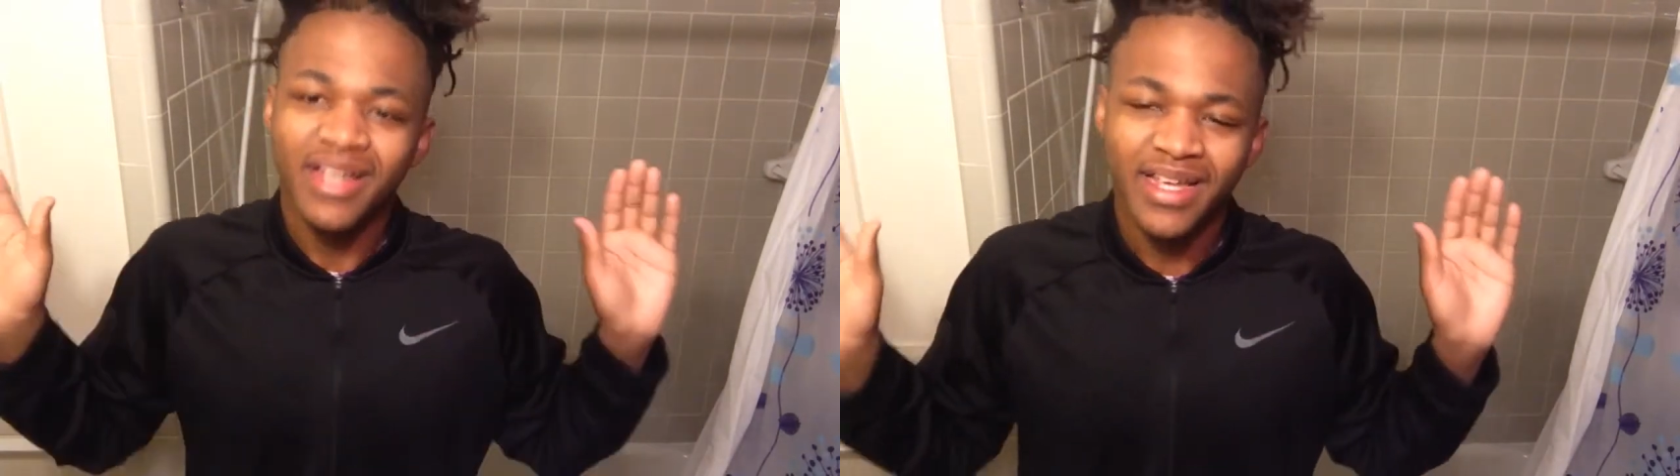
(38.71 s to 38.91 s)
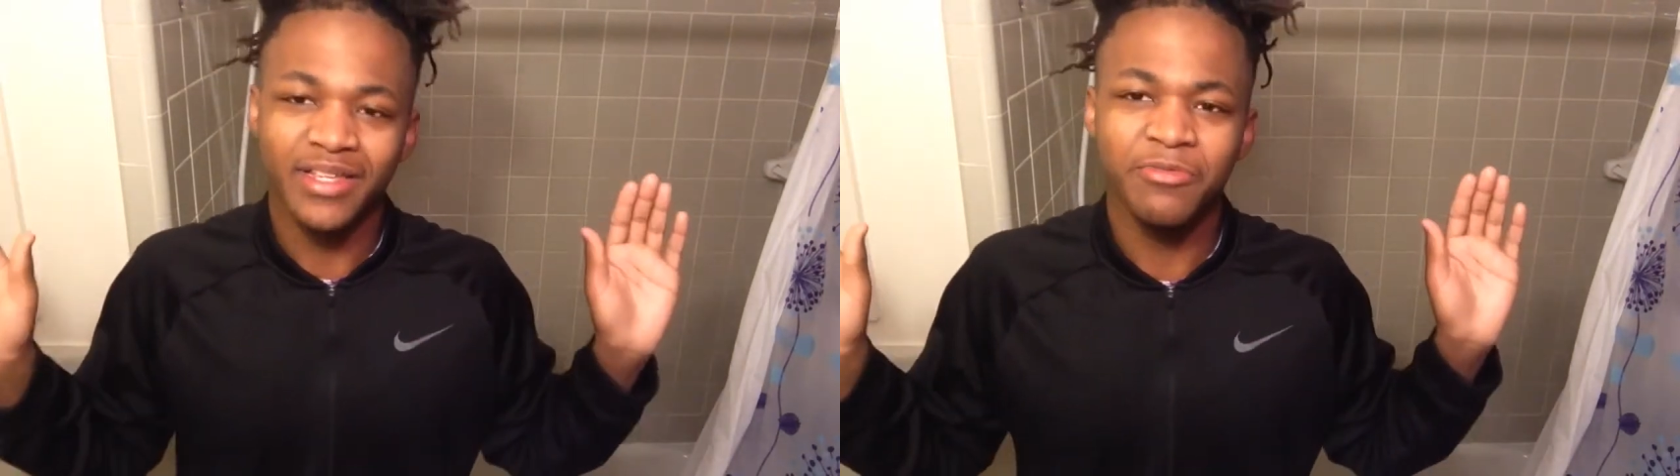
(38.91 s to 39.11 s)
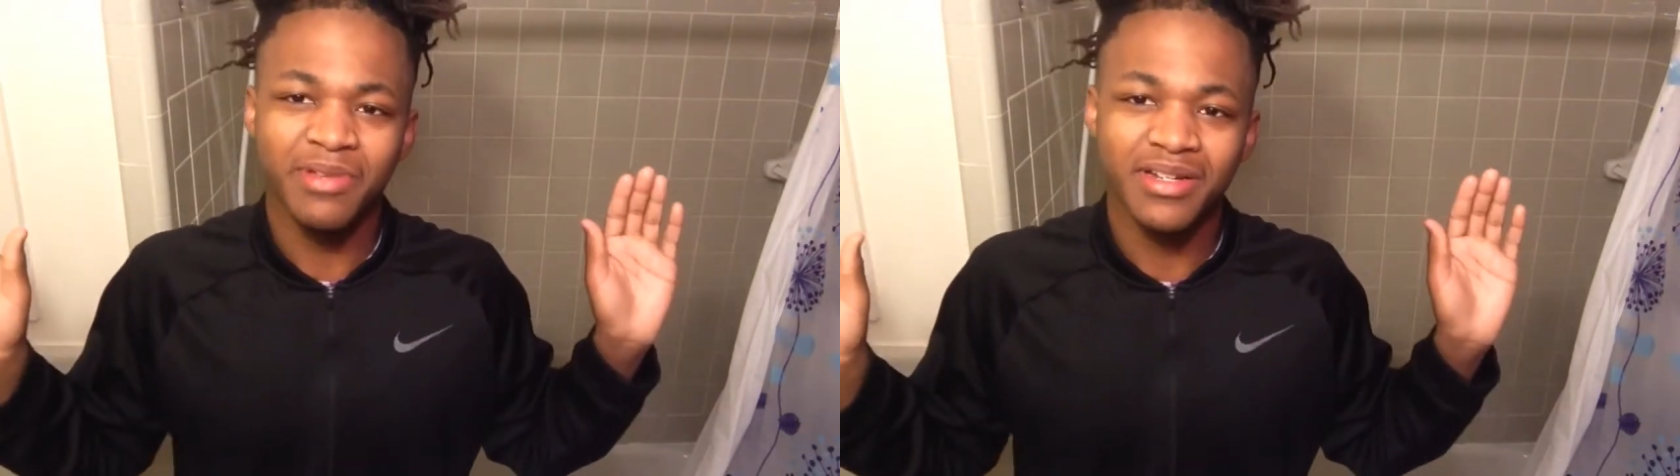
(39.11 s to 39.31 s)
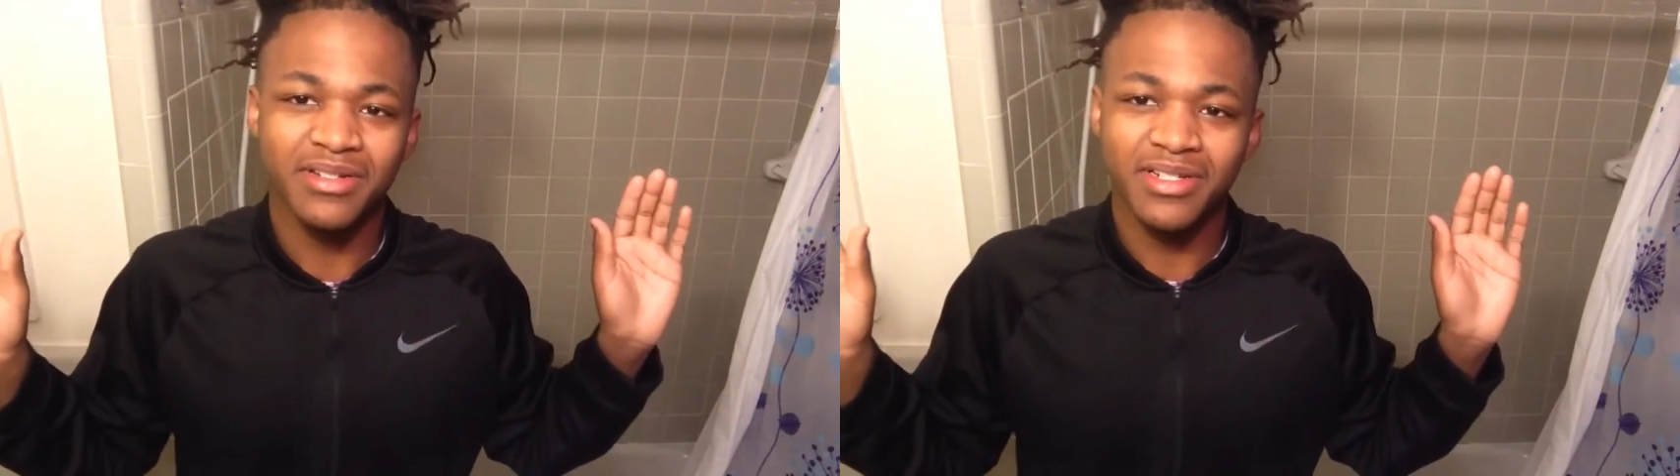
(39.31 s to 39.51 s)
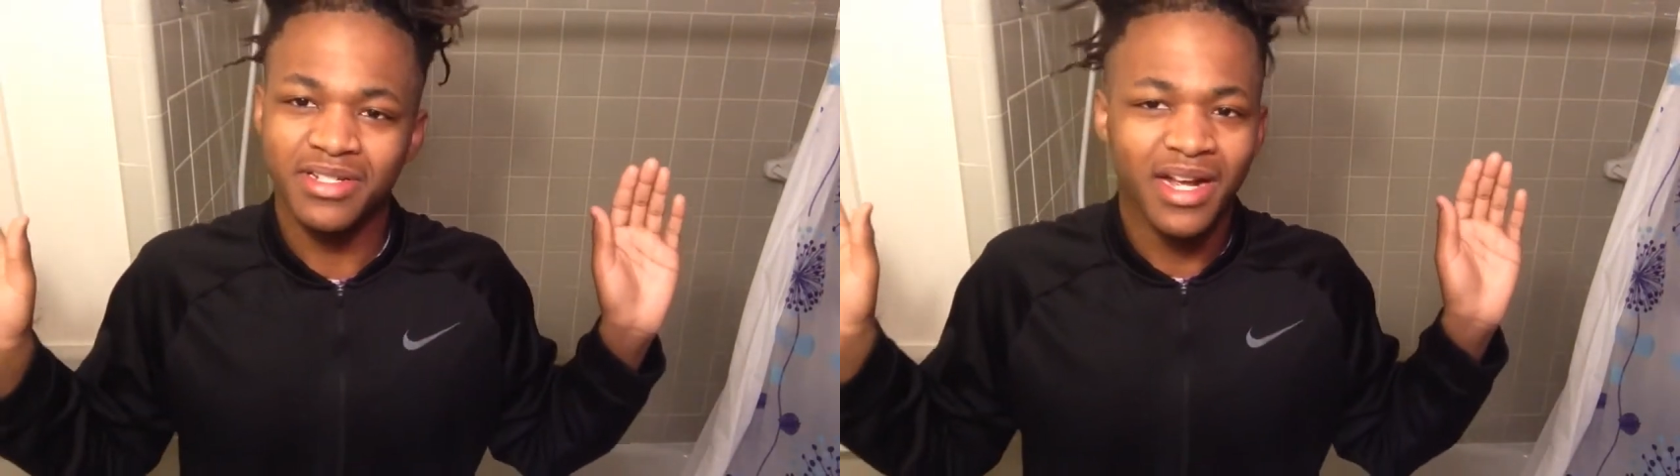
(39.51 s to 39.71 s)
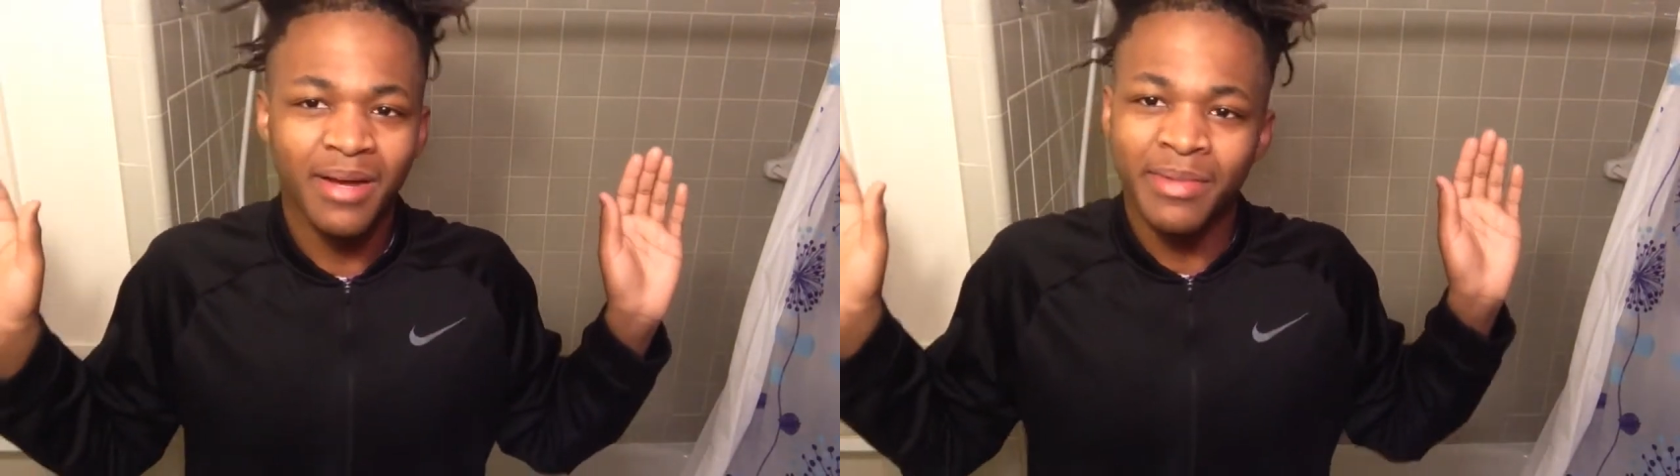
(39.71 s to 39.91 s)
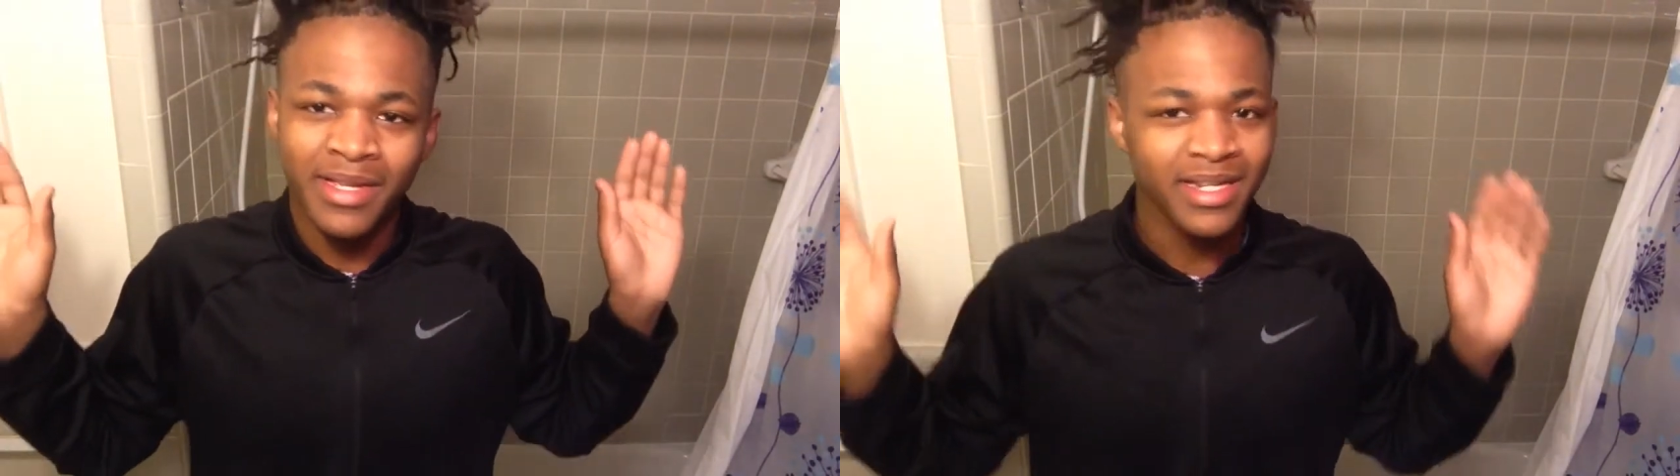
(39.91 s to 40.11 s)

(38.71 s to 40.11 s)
hey, you better just comment